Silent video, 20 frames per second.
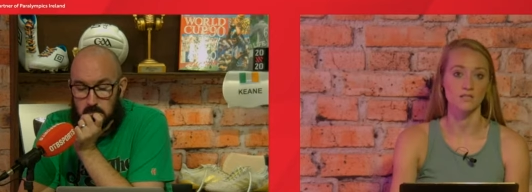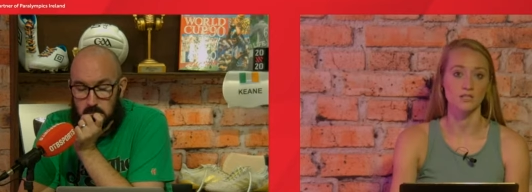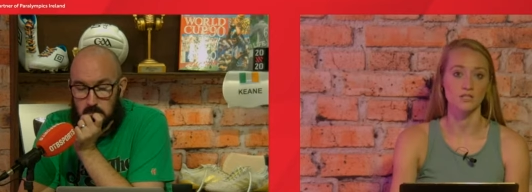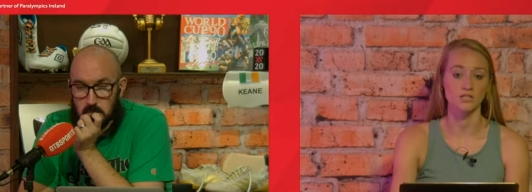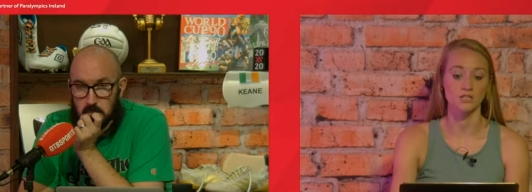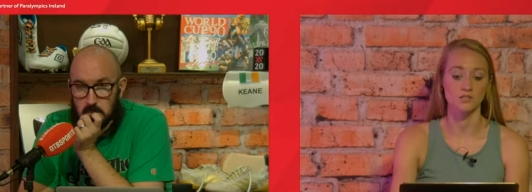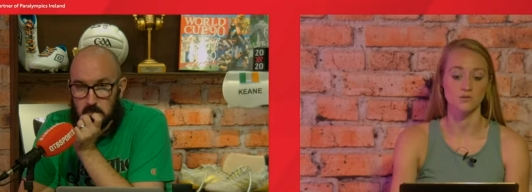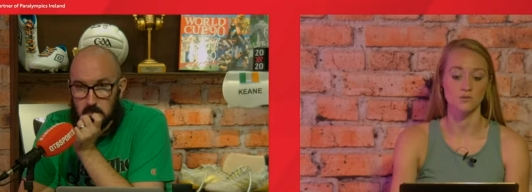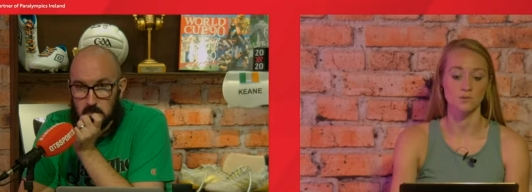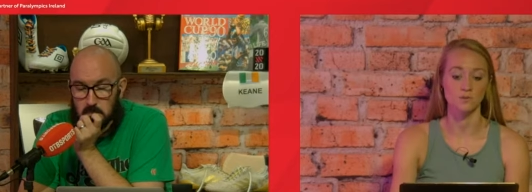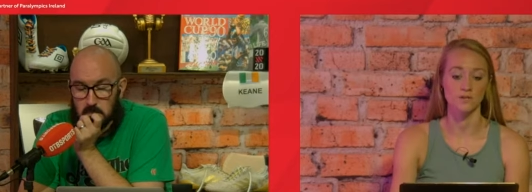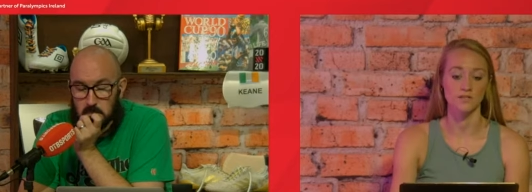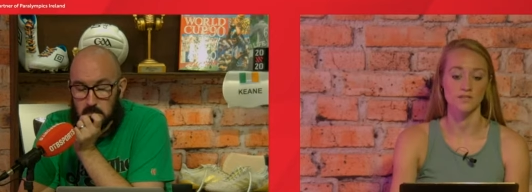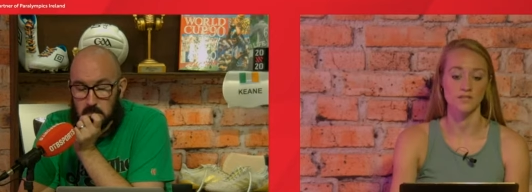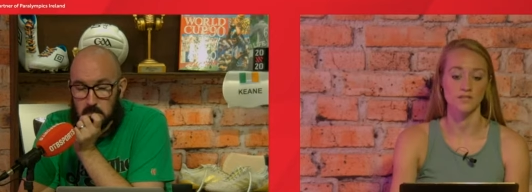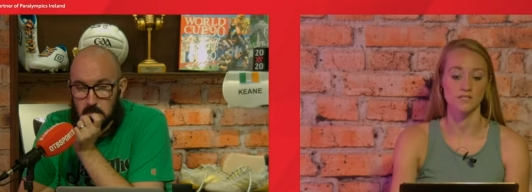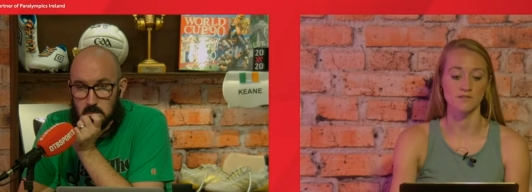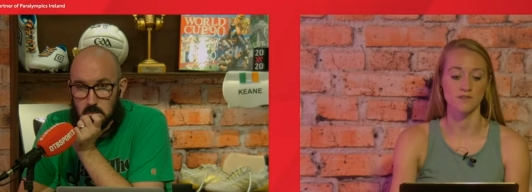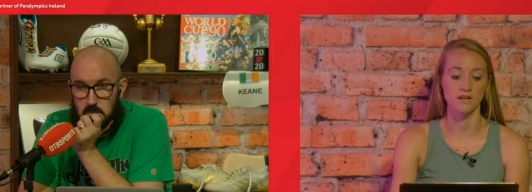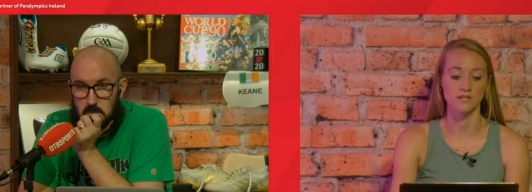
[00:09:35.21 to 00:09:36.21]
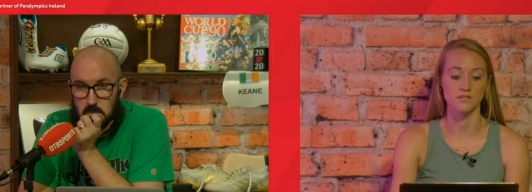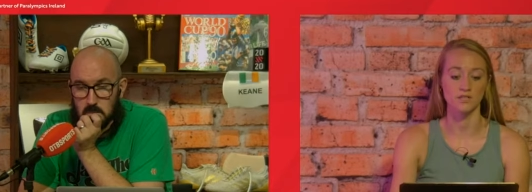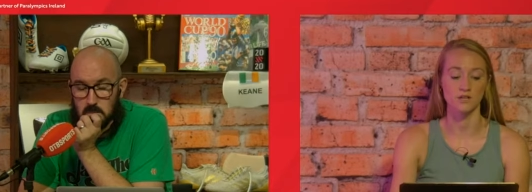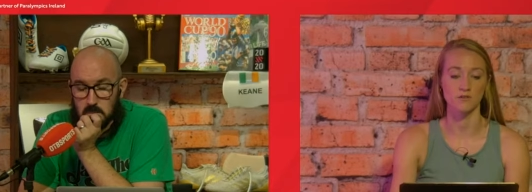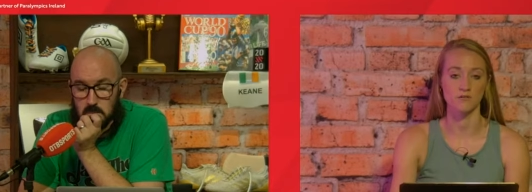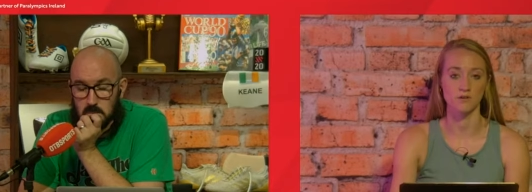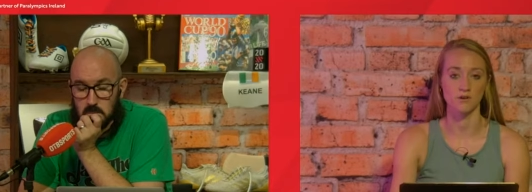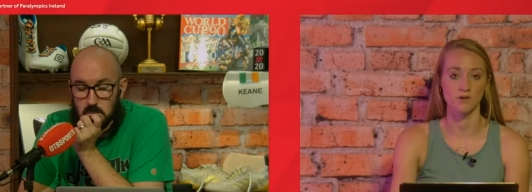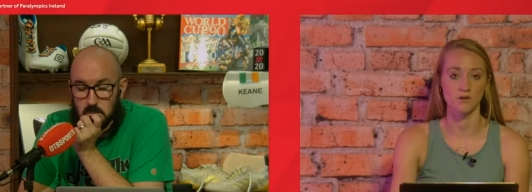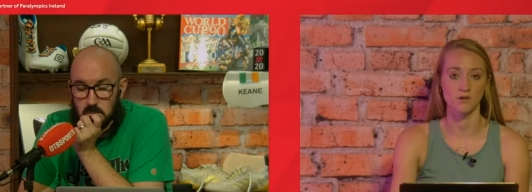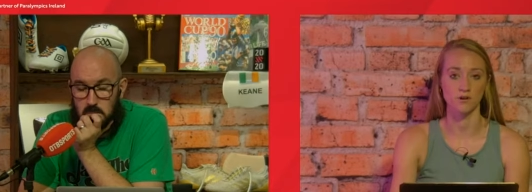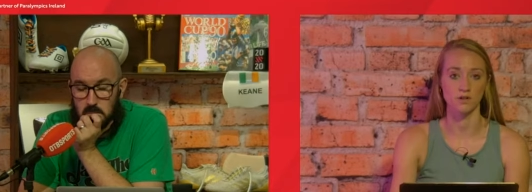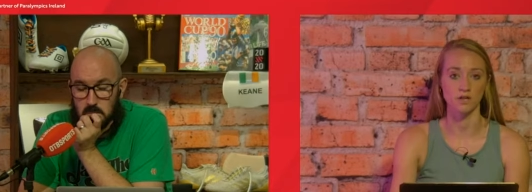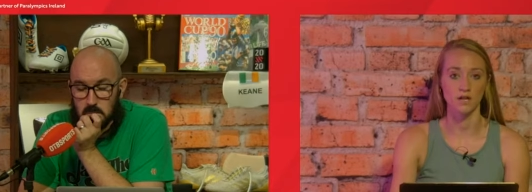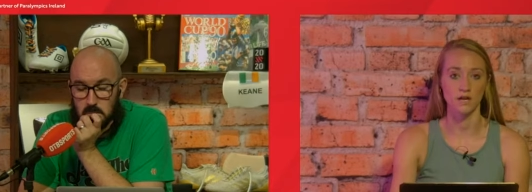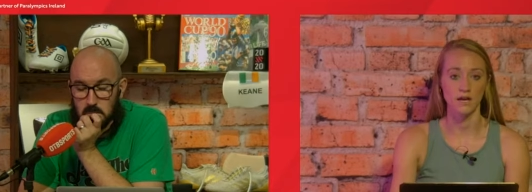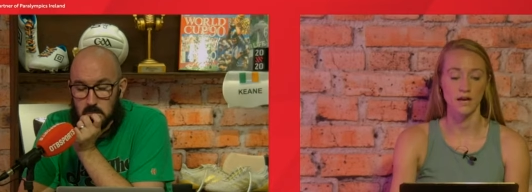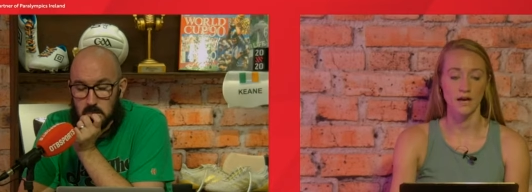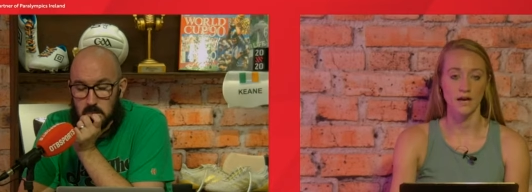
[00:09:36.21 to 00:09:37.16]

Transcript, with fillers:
Speaker 1: Like, she's swimming 6 events overall,